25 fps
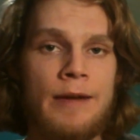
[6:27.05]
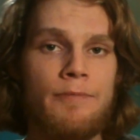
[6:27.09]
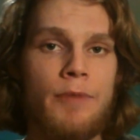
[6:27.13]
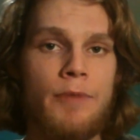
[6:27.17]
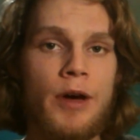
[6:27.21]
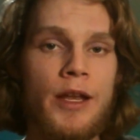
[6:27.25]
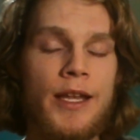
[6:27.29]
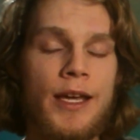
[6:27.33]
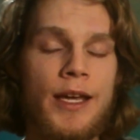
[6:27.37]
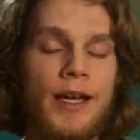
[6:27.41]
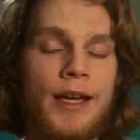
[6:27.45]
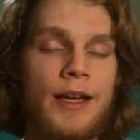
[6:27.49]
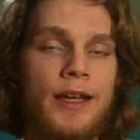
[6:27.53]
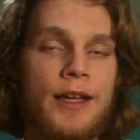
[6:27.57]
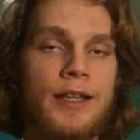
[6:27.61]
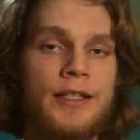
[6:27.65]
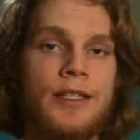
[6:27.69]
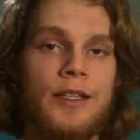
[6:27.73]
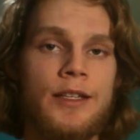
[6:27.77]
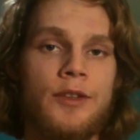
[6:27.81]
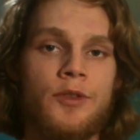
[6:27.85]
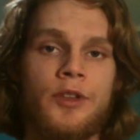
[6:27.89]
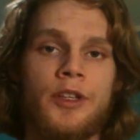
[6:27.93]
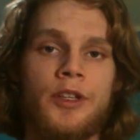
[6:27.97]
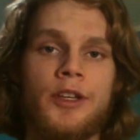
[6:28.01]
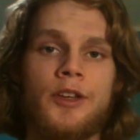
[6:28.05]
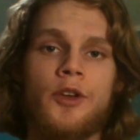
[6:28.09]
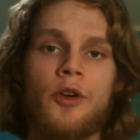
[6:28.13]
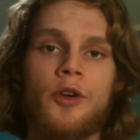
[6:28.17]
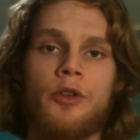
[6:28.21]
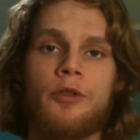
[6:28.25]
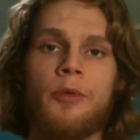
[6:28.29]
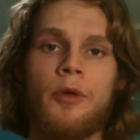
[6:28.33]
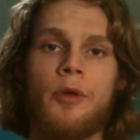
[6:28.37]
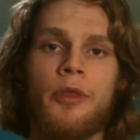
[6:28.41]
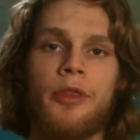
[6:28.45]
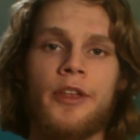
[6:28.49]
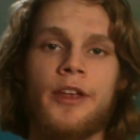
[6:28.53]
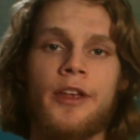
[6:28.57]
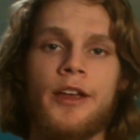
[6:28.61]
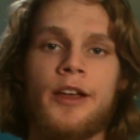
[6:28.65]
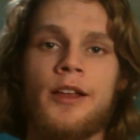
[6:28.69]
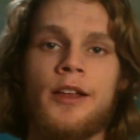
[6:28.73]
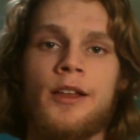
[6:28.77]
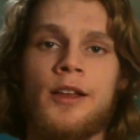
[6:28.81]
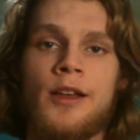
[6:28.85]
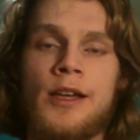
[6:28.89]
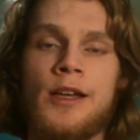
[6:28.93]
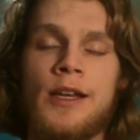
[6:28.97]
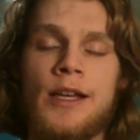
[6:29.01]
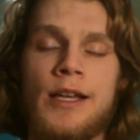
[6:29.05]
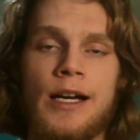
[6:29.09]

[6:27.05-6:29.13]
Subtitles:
Monday, I guess the only notable thing